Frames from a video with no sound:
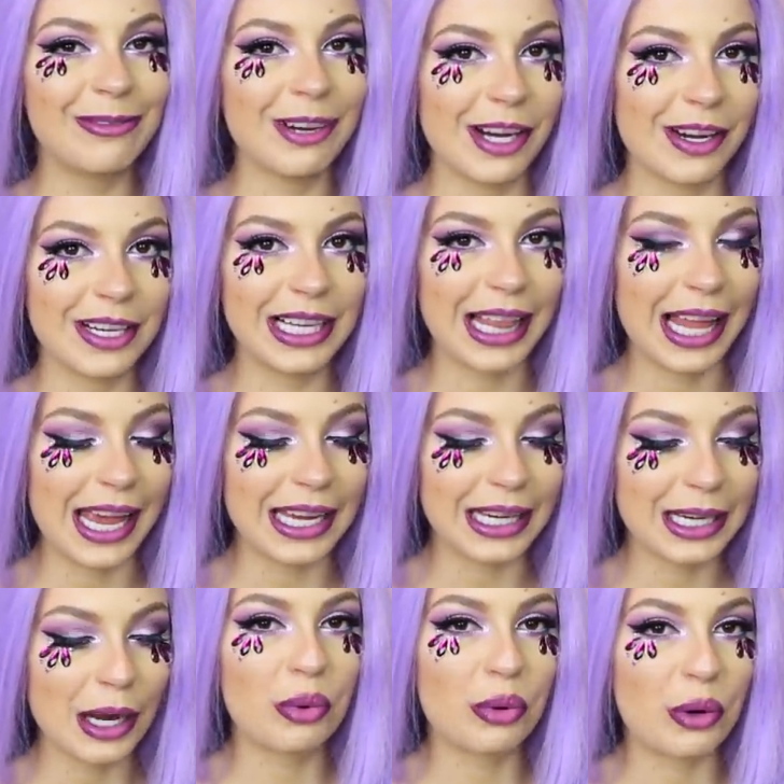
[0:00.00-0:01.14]
very
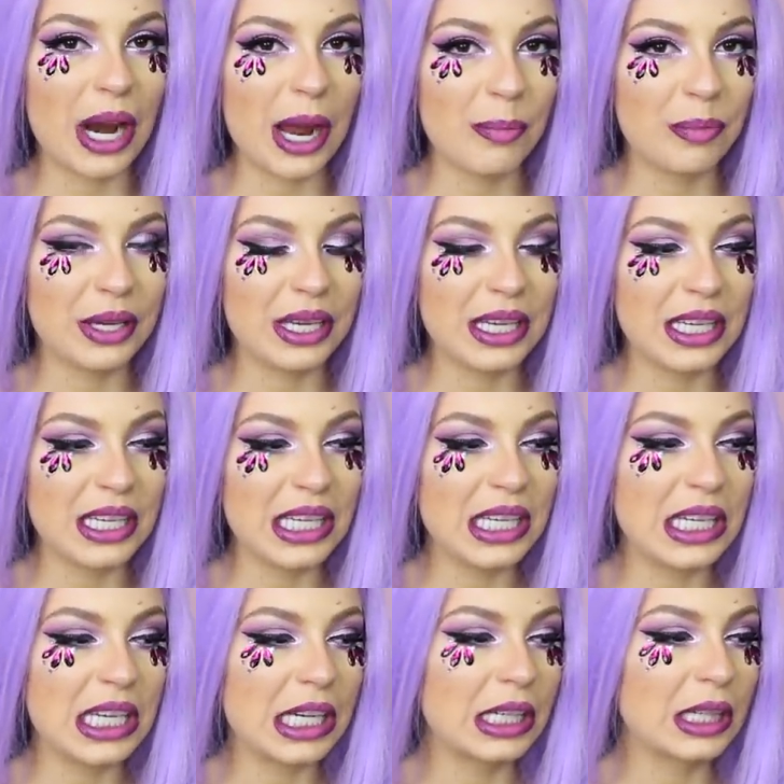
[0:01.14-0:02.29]
like
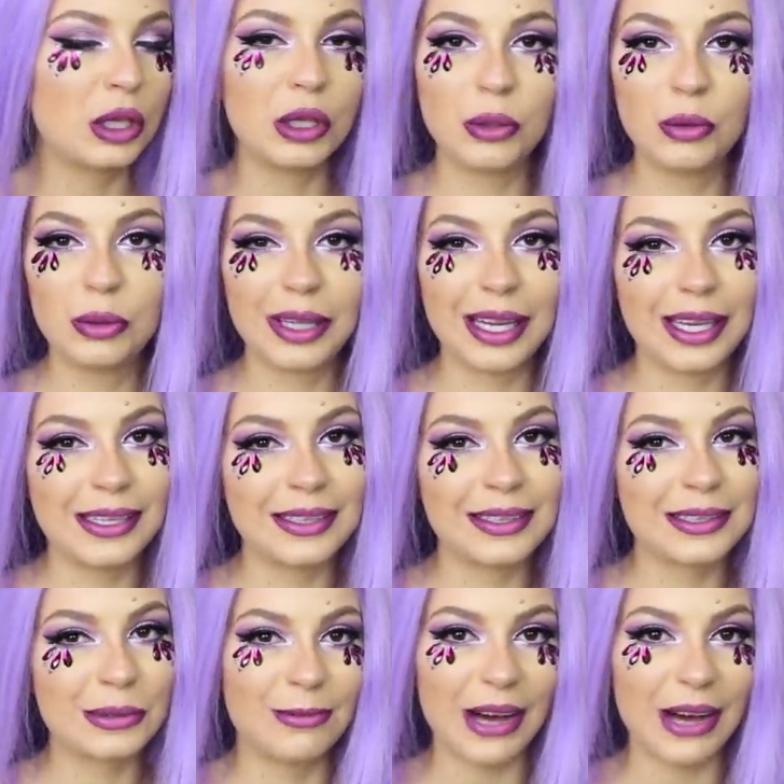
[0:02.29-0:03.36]
preppy, clueless